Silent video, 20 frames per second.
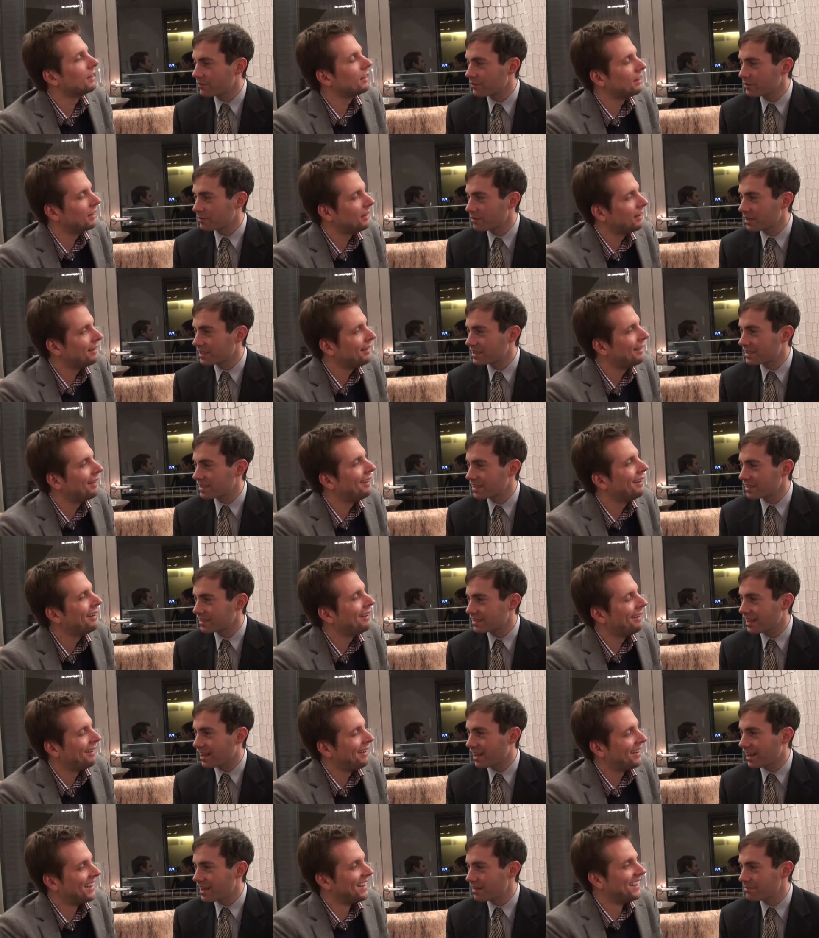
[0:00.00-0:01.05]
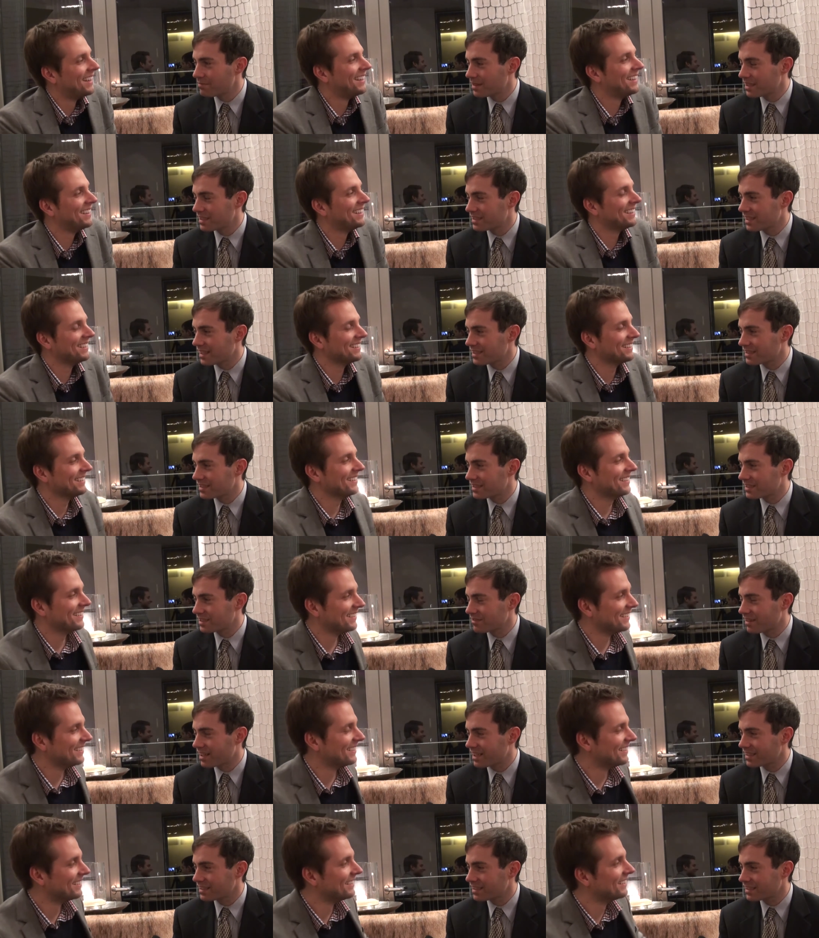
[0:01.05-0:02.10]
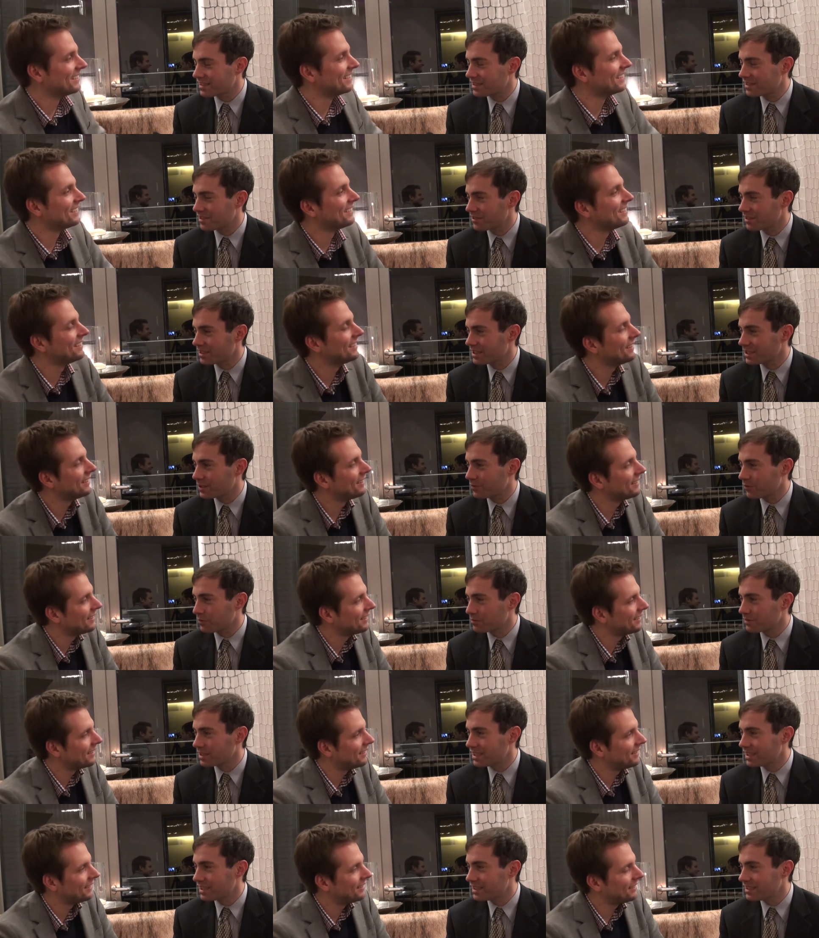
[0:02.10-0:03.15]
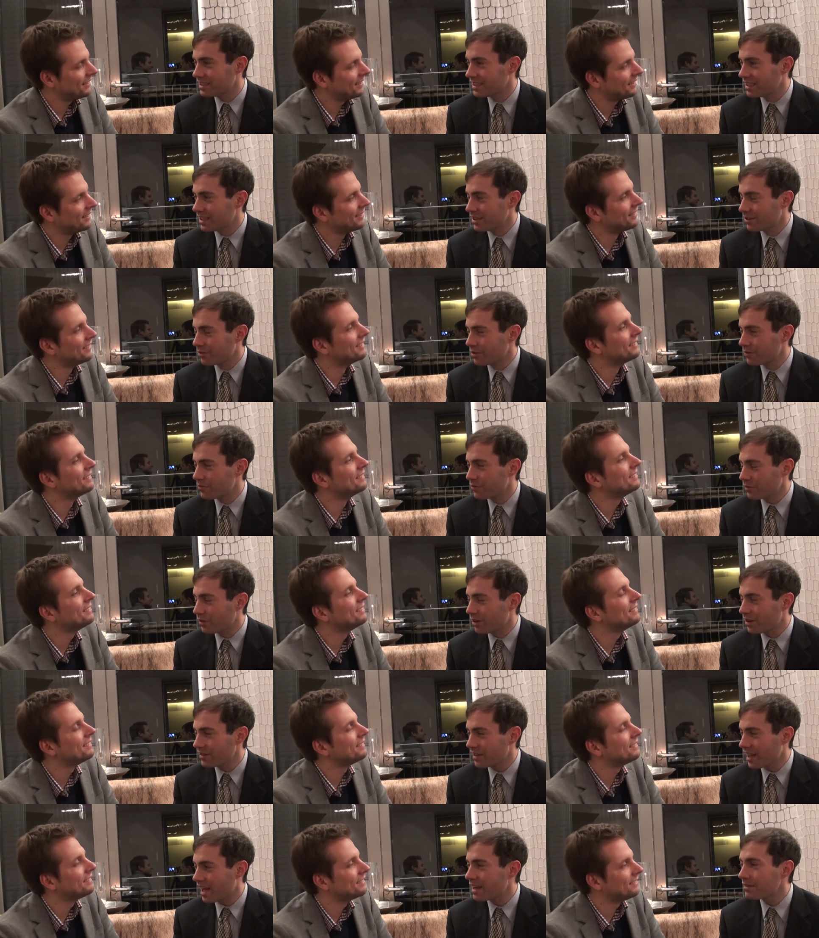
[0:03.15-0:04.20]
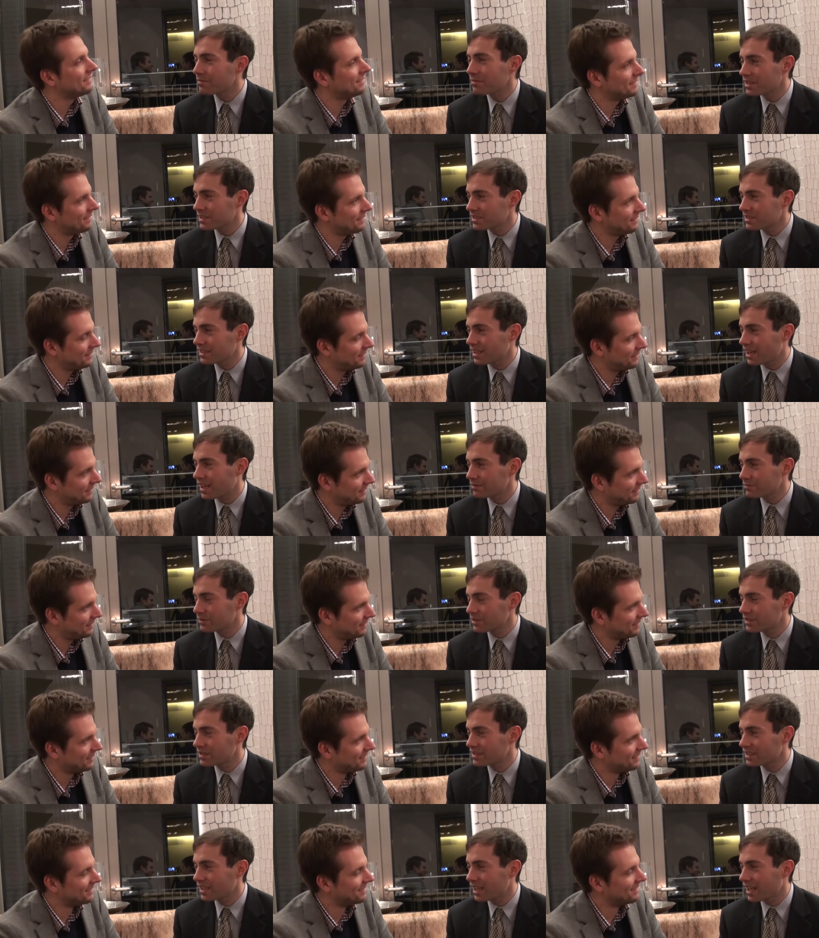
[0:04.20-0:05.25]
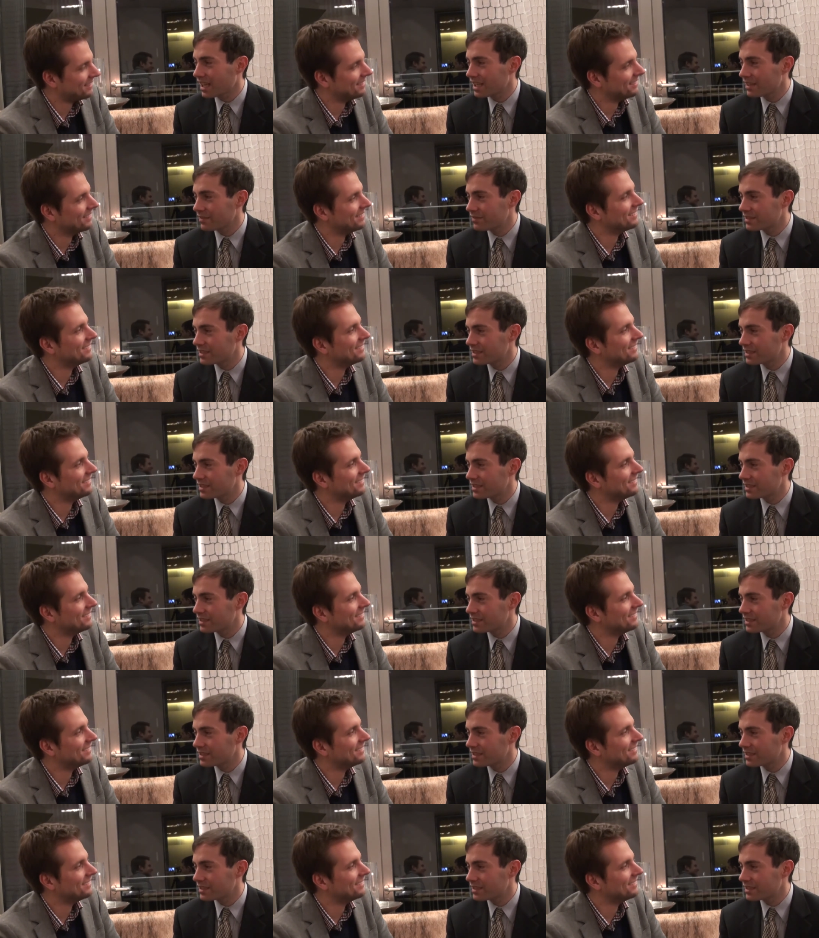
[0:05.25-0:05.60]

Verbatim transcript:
Speaker 1: for wasting time, but doesn't do anything serious for me or for all that much commerce that I've